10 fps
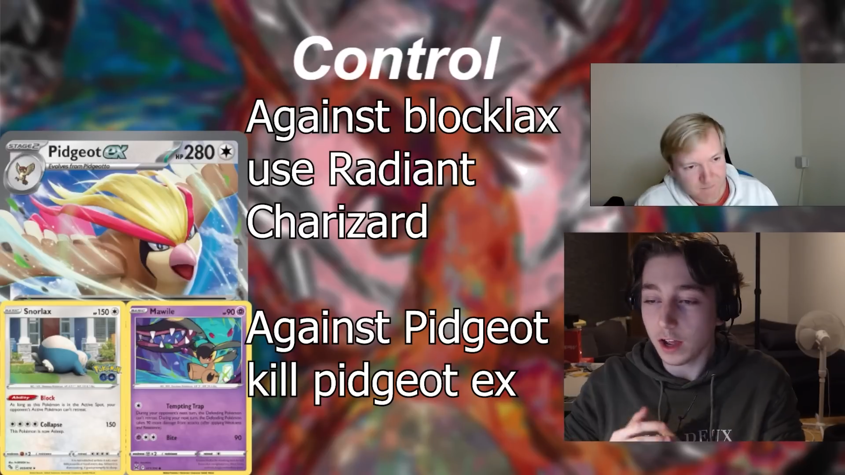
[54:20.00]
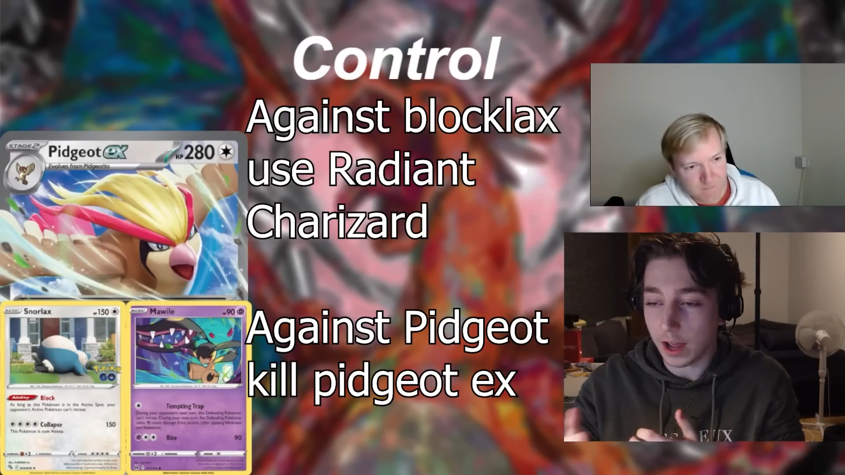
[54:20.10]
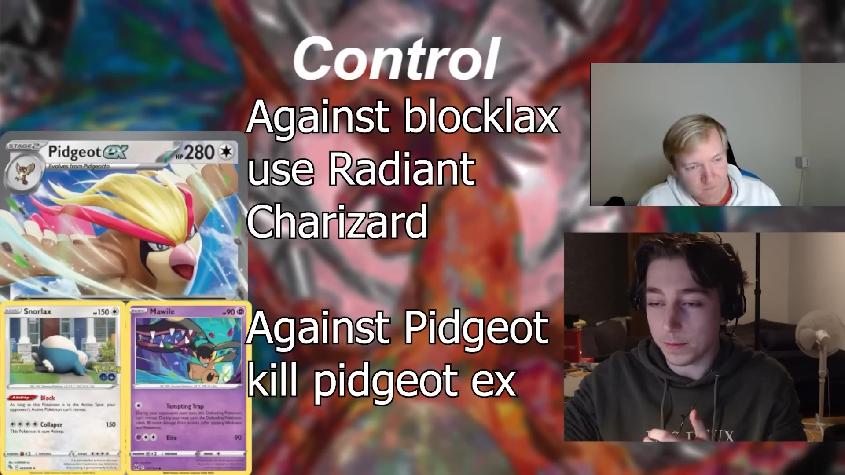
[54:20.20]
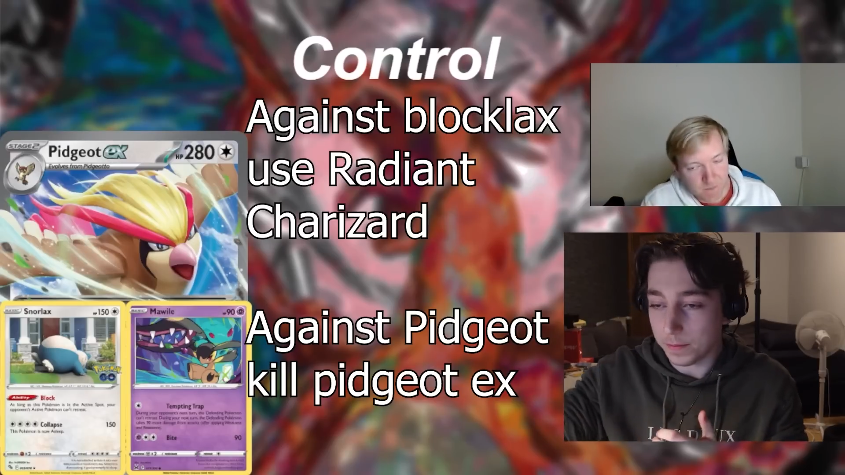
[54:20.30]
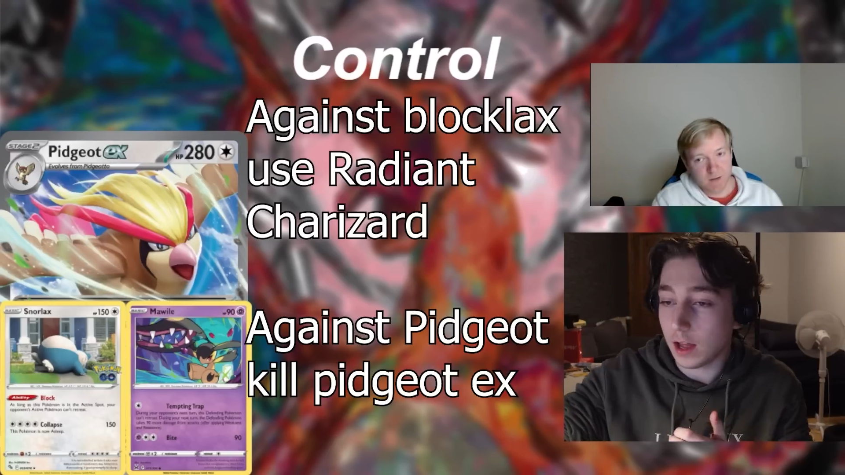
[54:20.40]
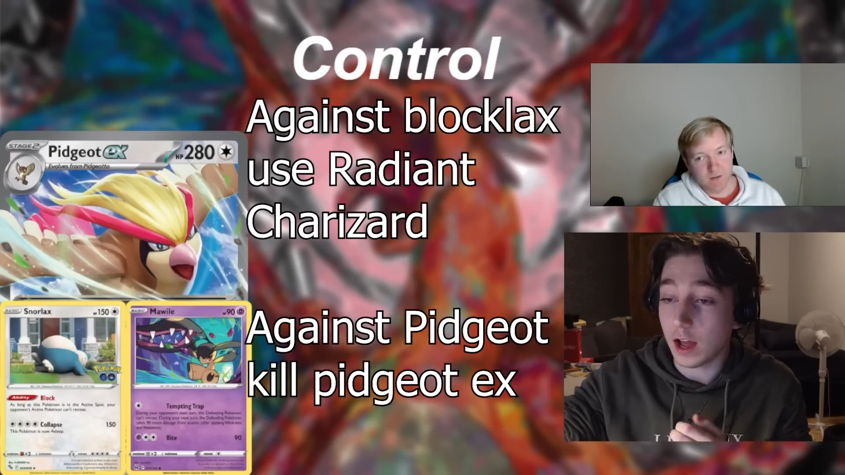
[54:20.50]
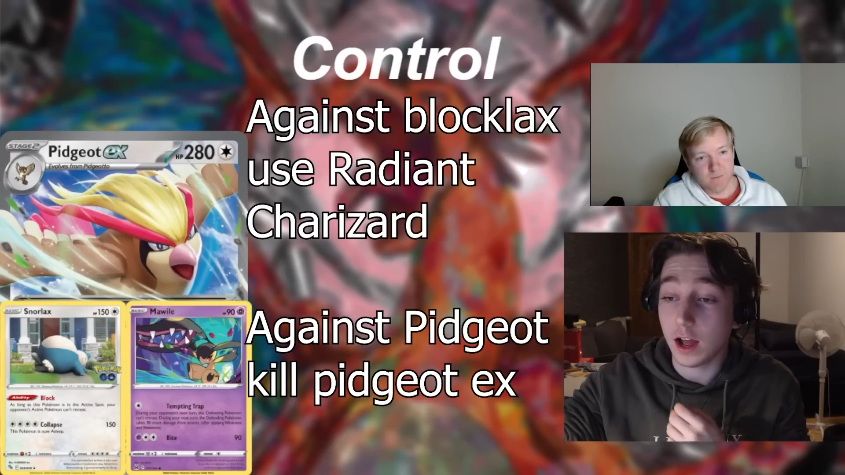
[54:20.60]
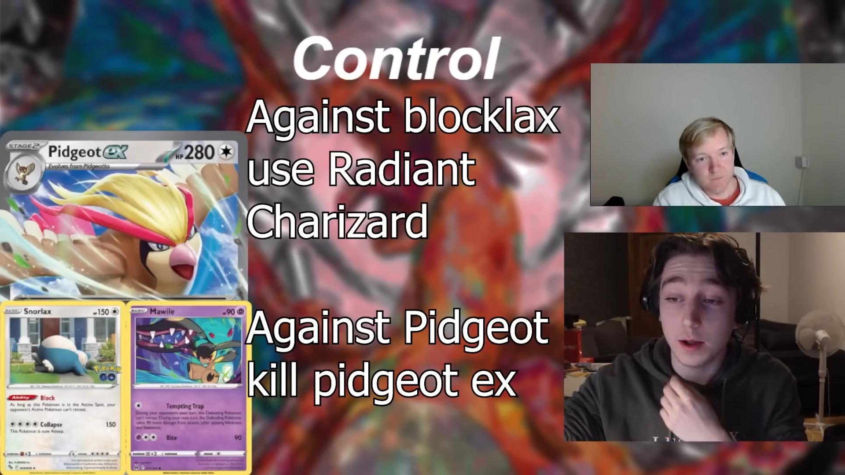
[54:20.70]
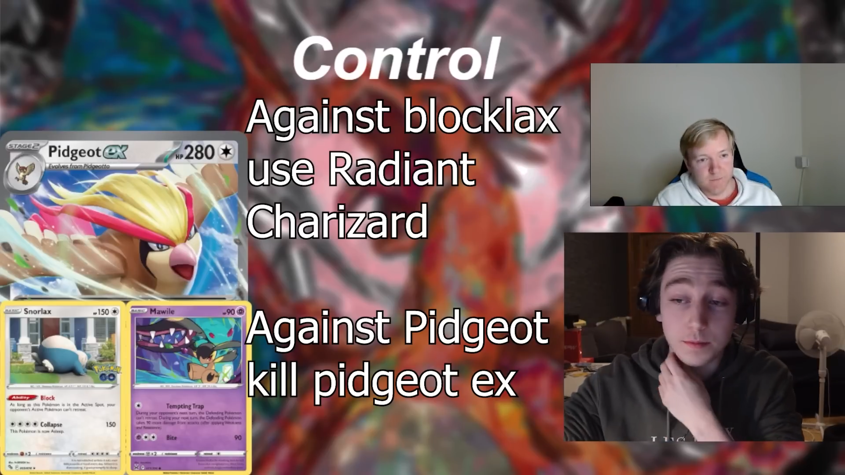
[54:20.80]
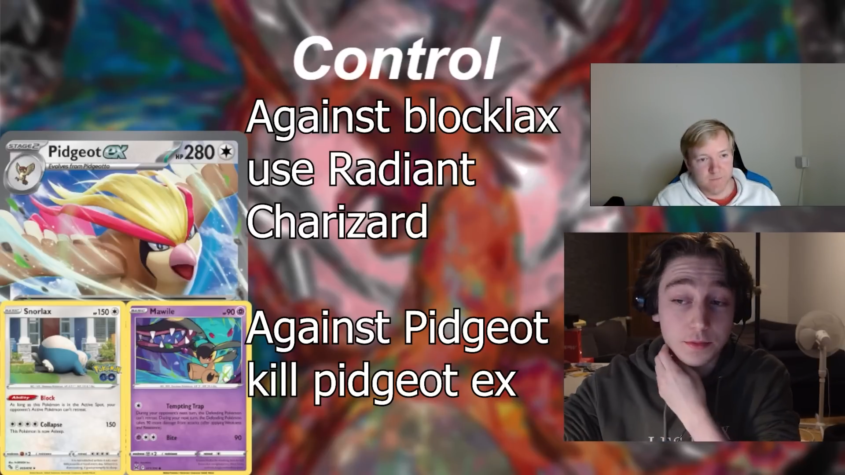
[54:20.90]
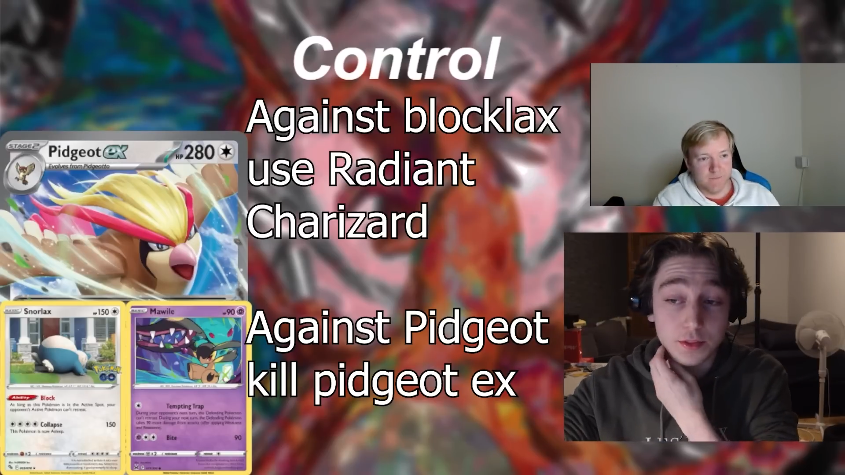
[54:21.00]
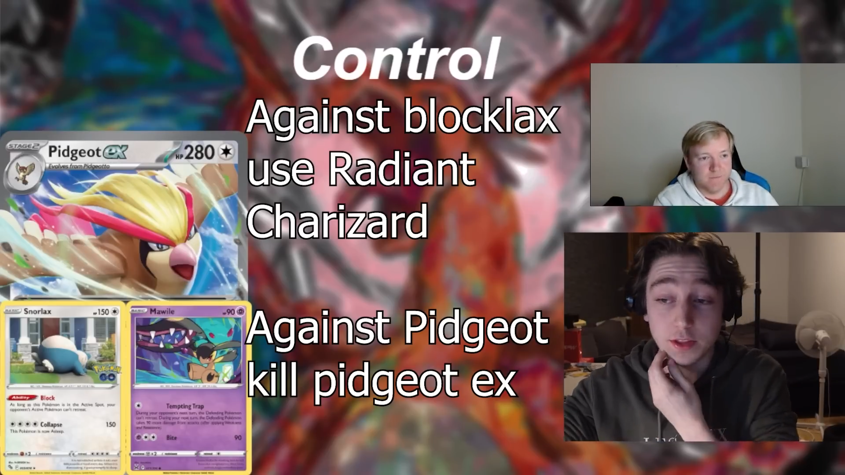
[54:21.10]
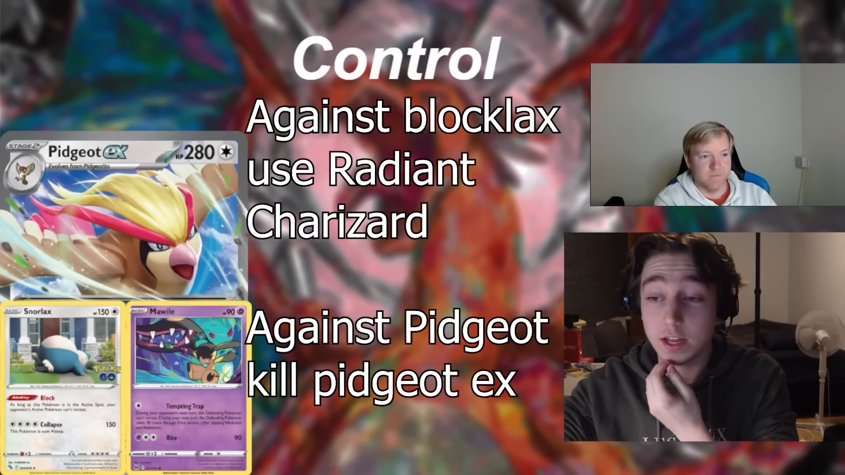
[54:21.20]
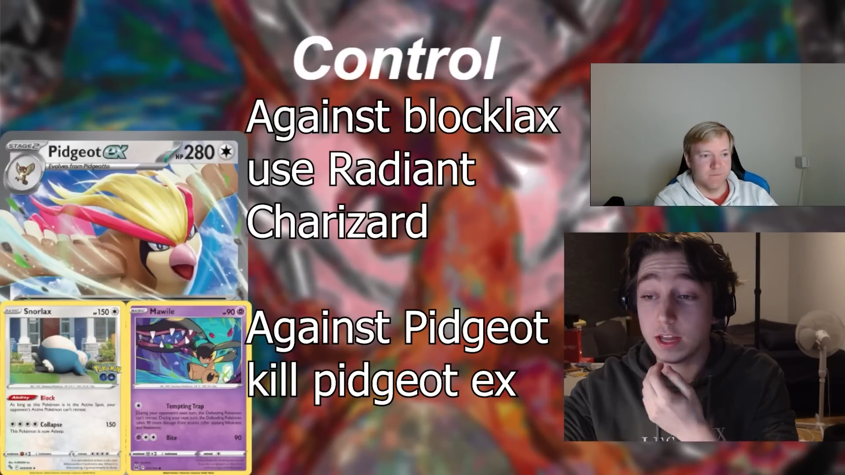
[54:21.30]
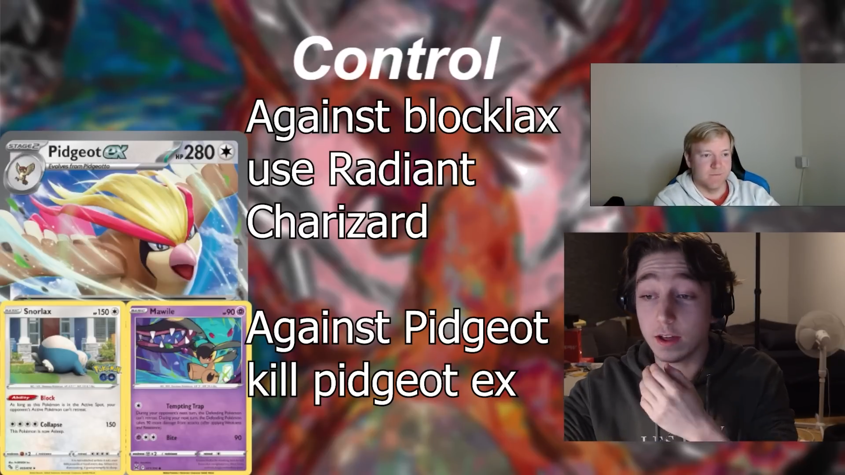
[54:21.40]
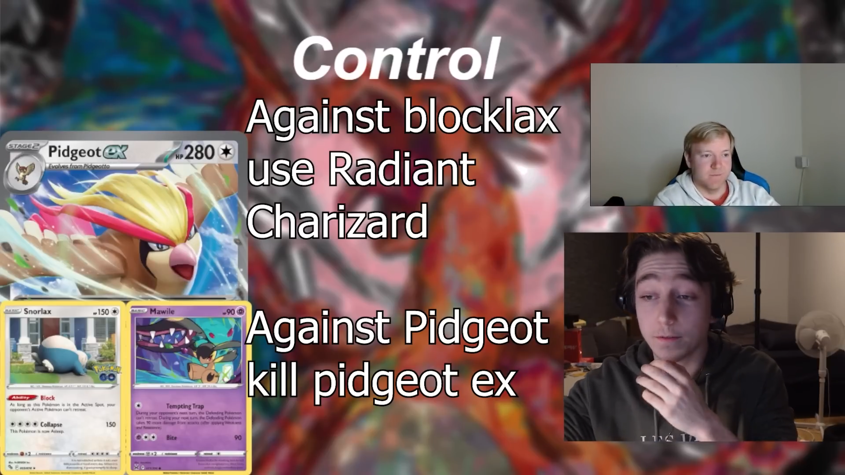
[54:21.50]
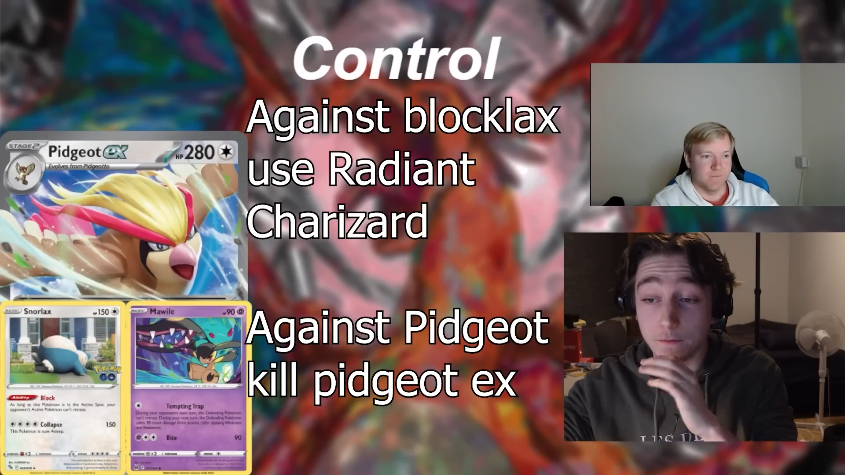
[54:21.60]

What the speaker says: Okay. The